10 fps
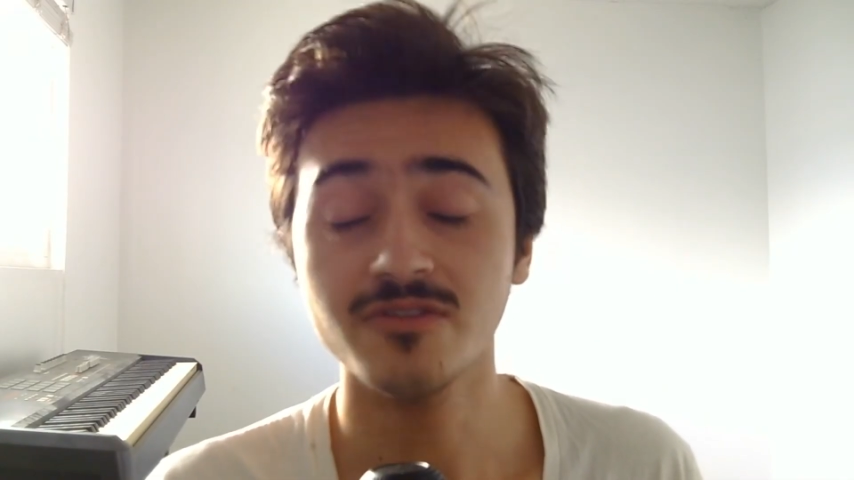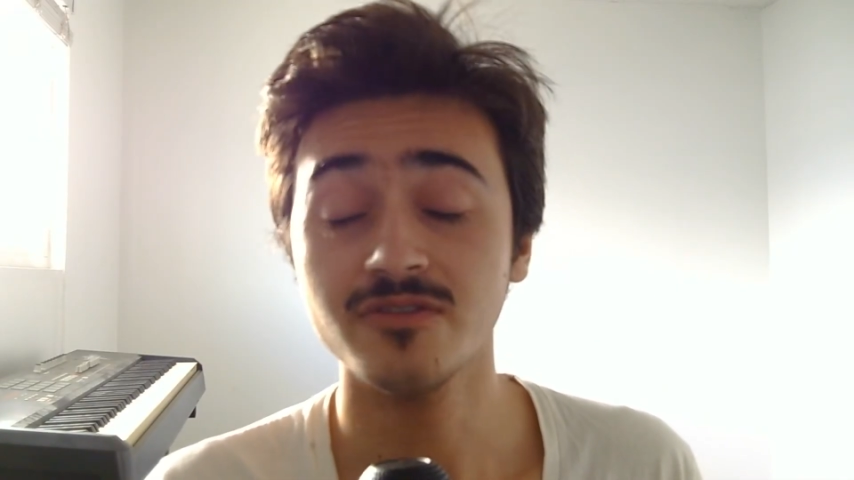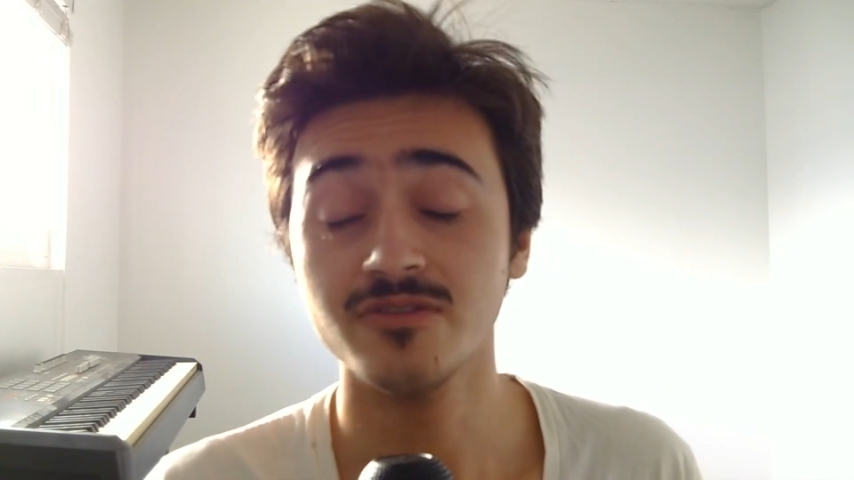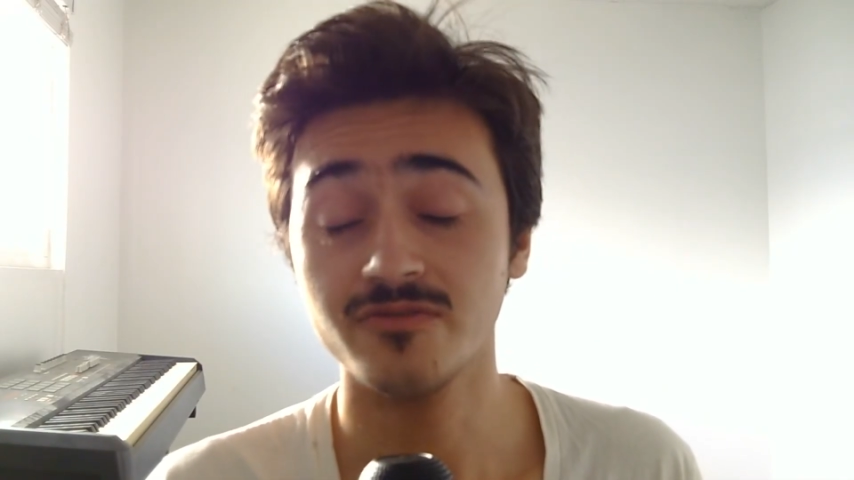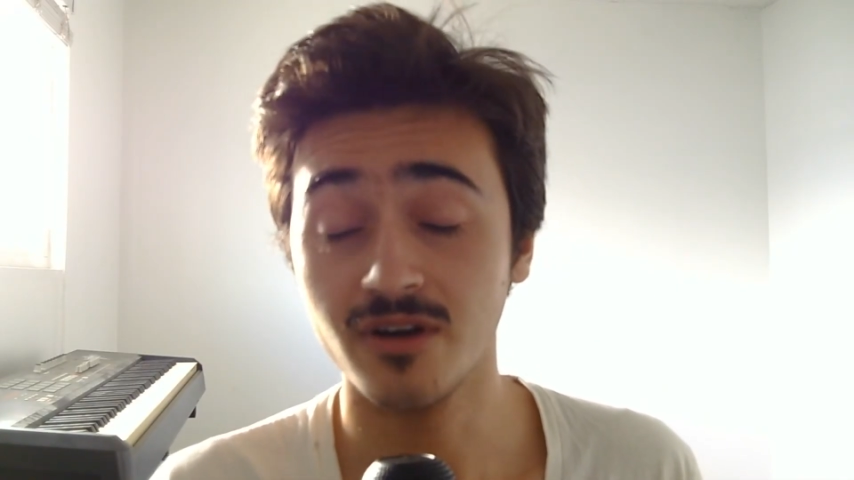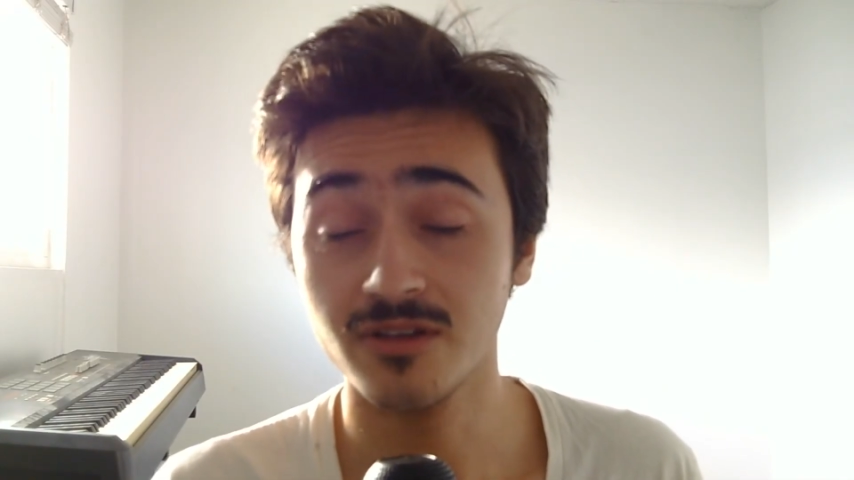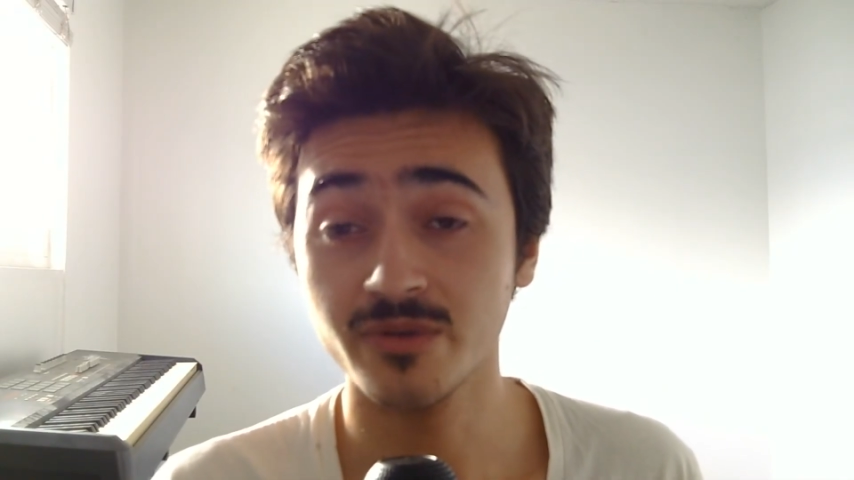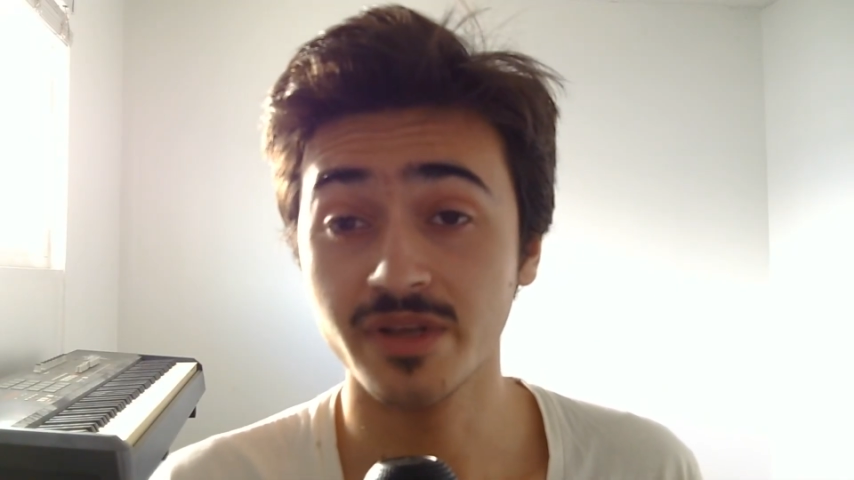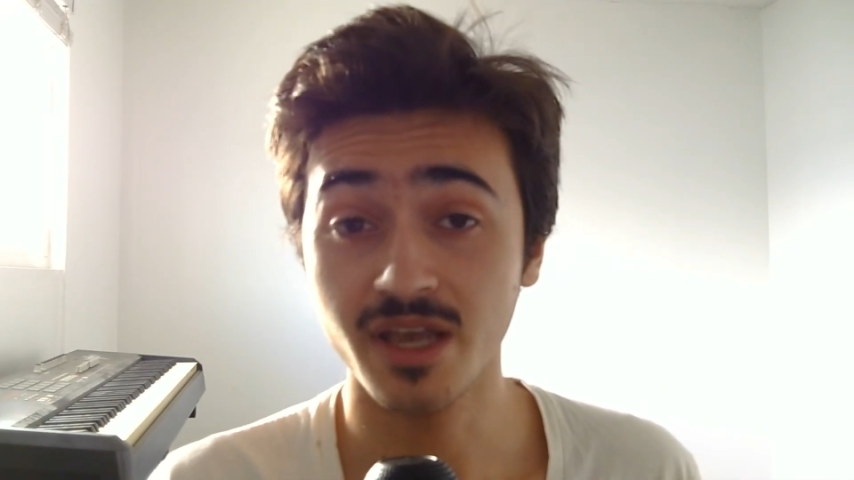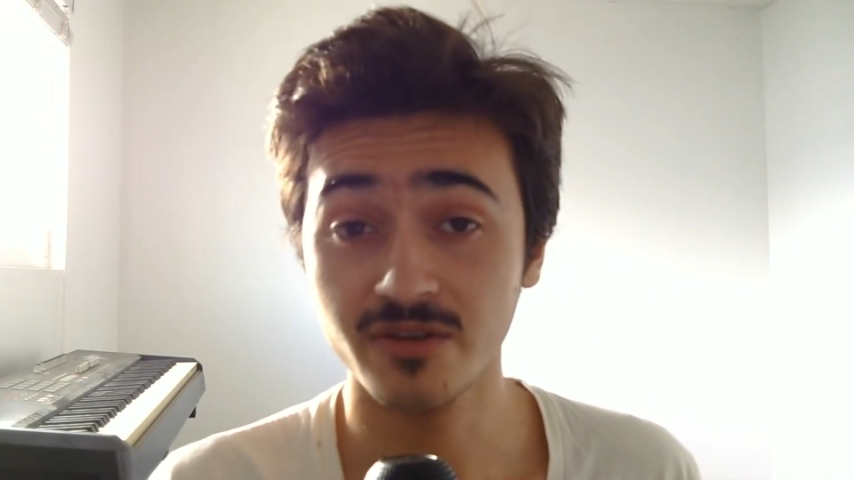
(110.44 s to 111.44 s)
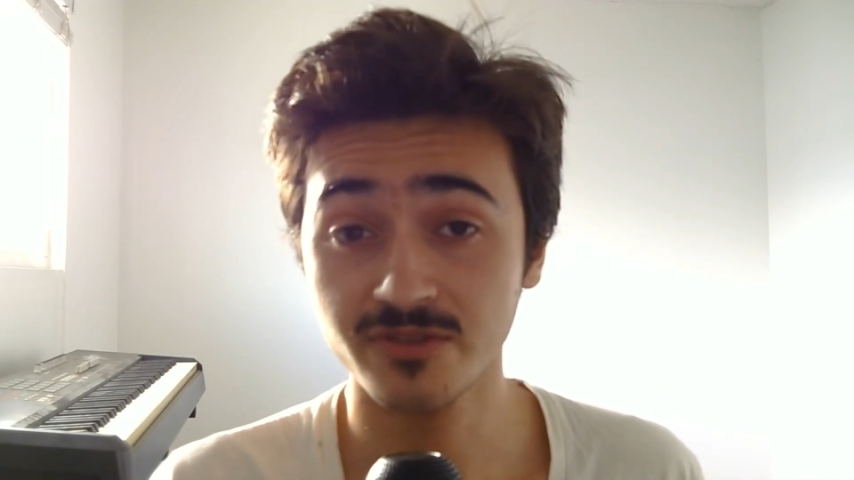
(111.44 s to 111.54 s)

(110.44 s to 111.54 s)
Following every